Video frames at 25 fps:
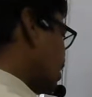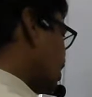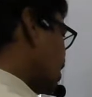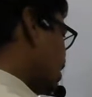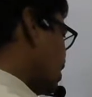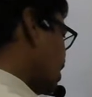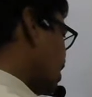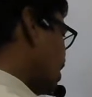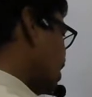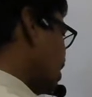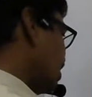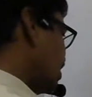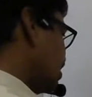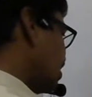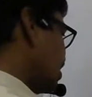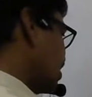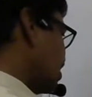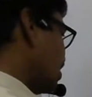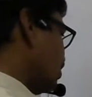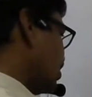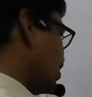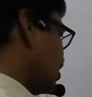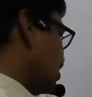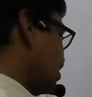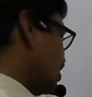N is nothing
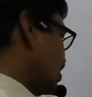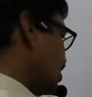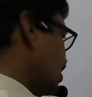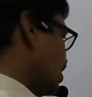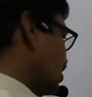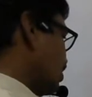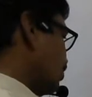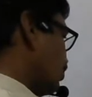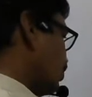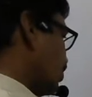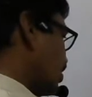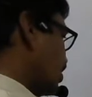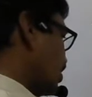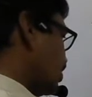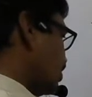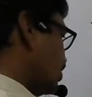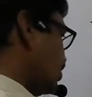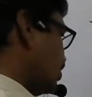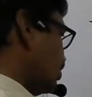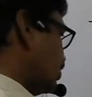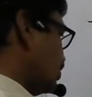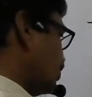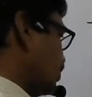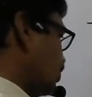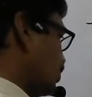but
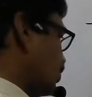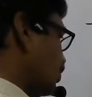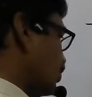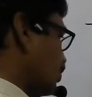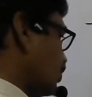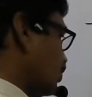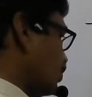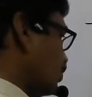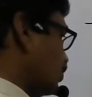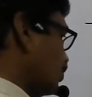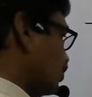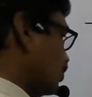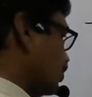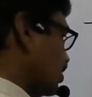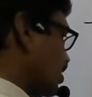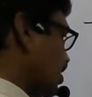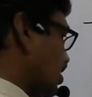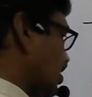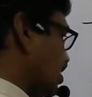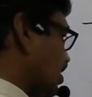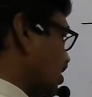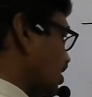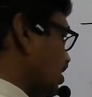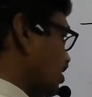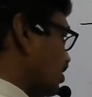1, 2,
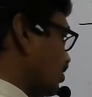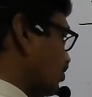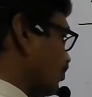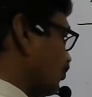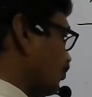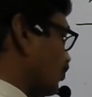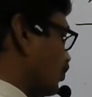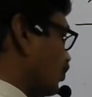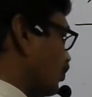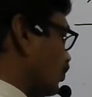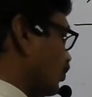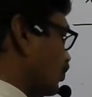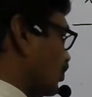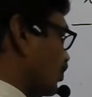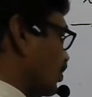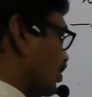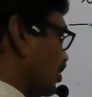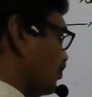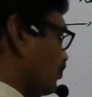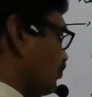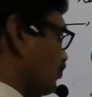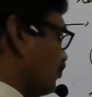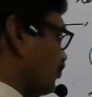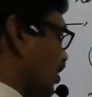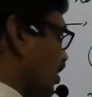3,
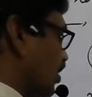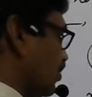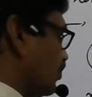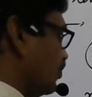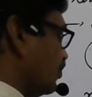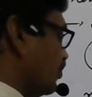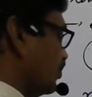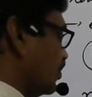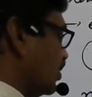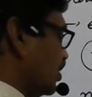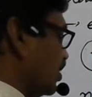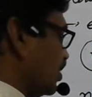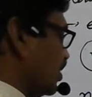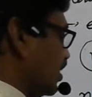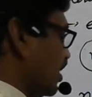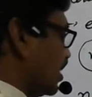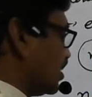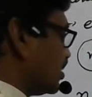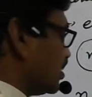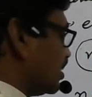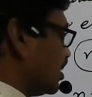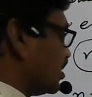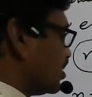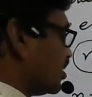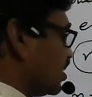4, 5, dash
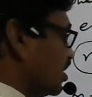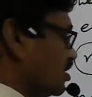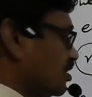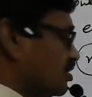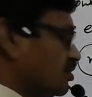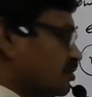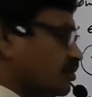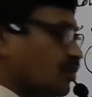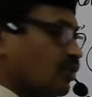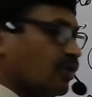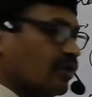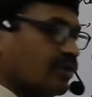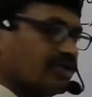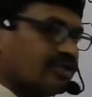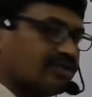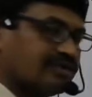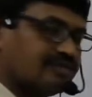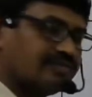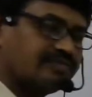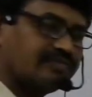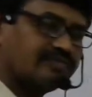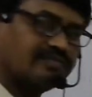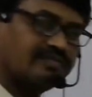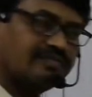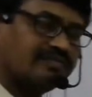dash and so on.
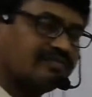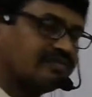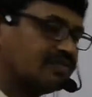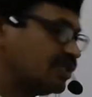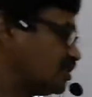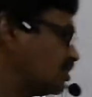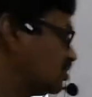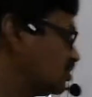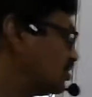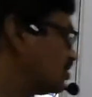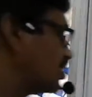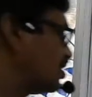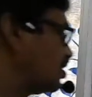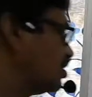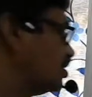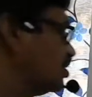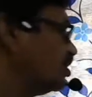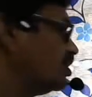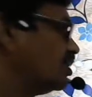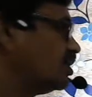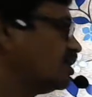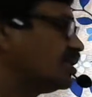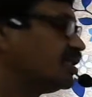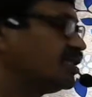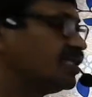This is the
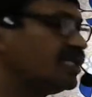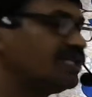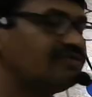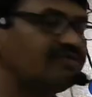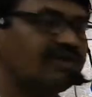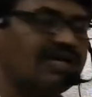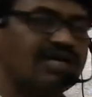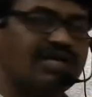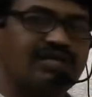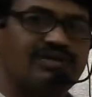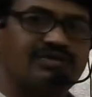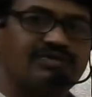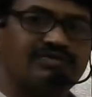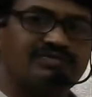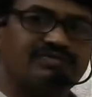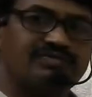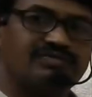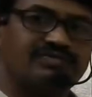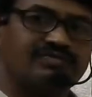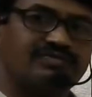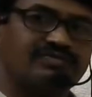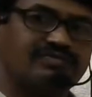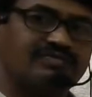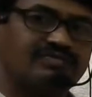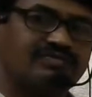n value.
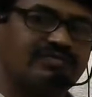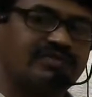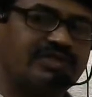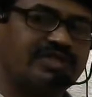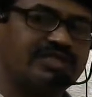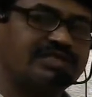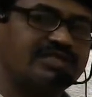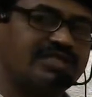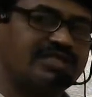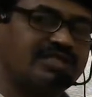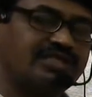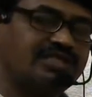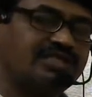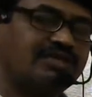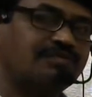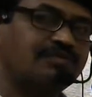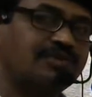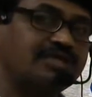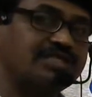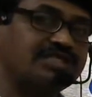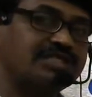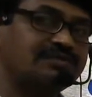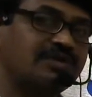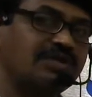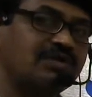We can say
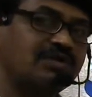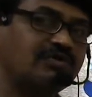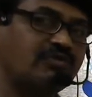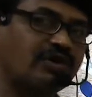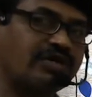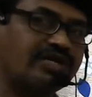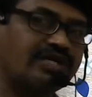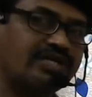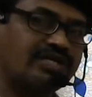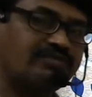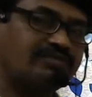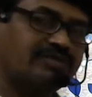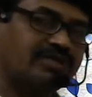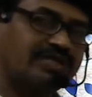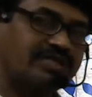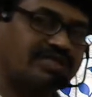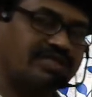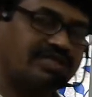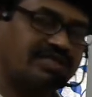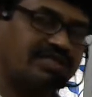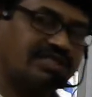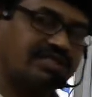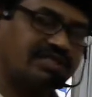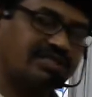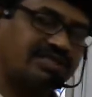principal quantum number
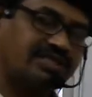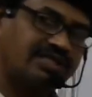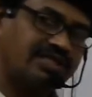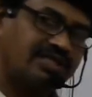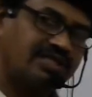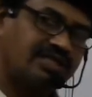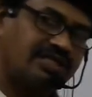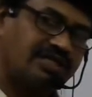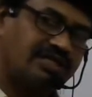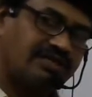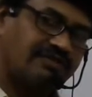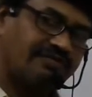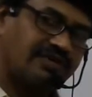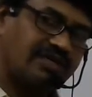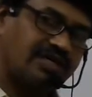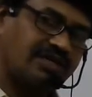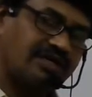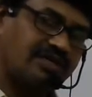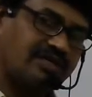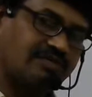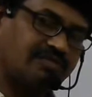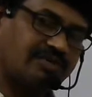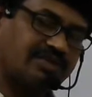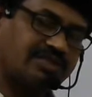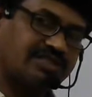in
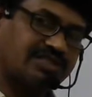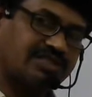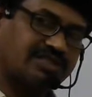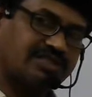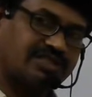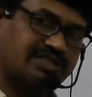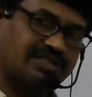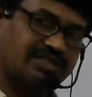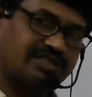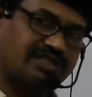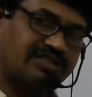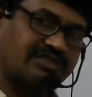atomic structure.